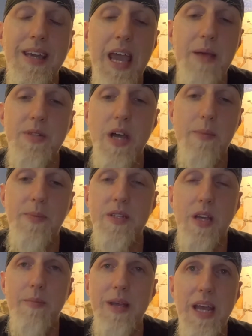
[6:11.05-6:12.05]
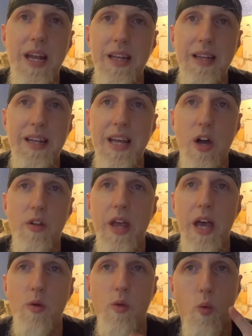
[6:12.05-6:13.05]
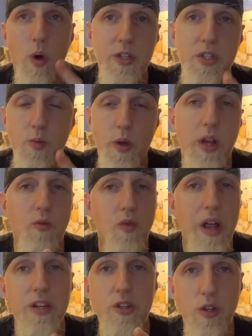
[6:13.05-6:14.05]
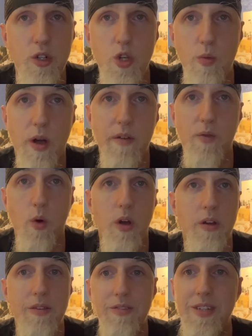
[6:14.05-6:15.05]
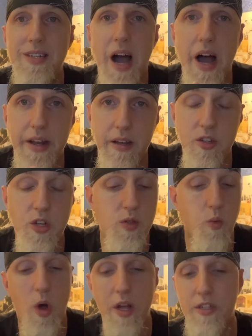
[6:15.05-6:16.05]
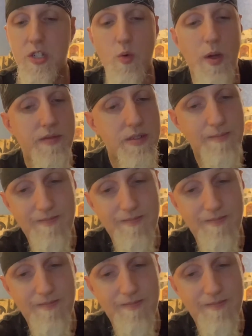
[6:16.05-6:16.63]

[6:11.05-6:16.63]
GameStop is going to be hitting the nail on the head with one swing right into the 2x4. Done. Just one swift